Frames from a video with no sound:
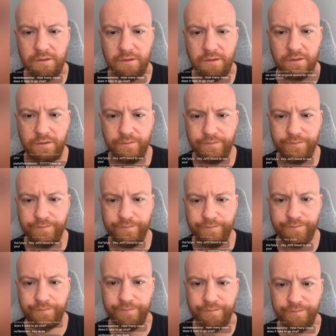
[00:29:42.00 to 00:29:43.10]

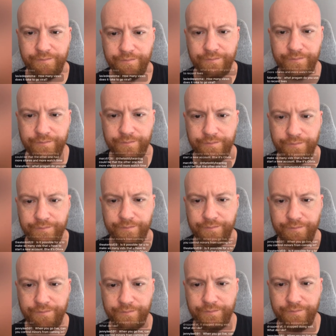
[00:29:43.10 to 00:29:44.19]

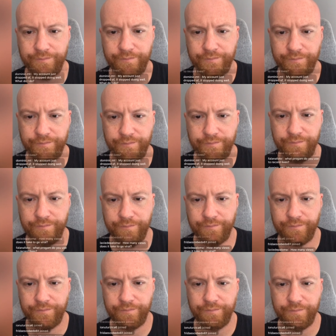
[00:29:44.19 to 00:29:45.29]

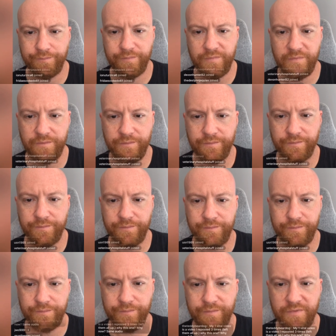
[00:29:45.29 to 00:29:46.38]

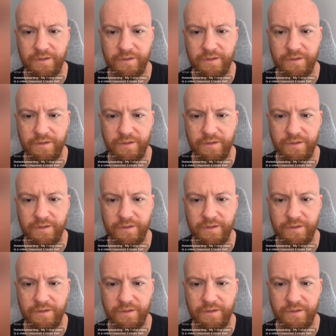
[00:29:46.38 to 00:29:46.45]
(no one is talking)